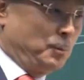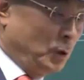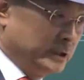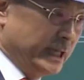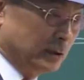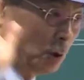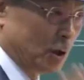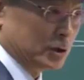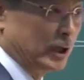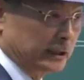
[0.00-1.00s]
the
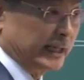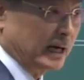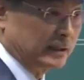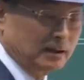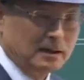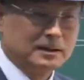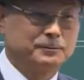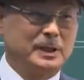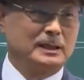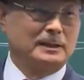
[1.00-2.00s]
machine will be
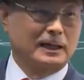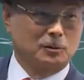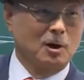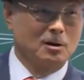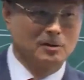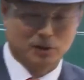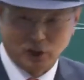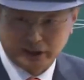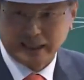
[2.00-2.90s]
absolute price,